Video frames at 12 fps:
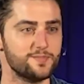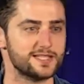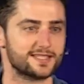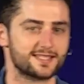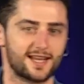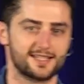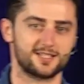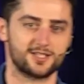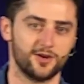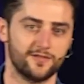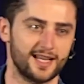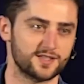I've been decided to
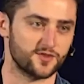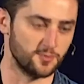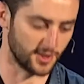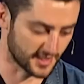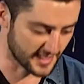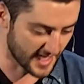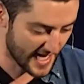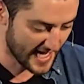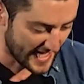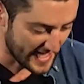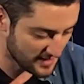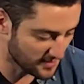do over the last few months is,
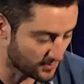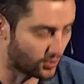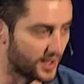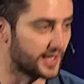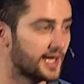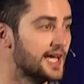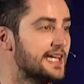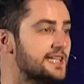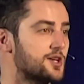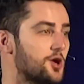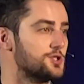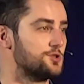in the morning,
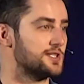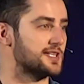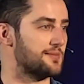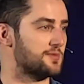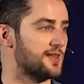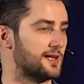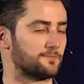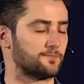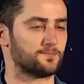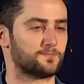is go and do the same thing.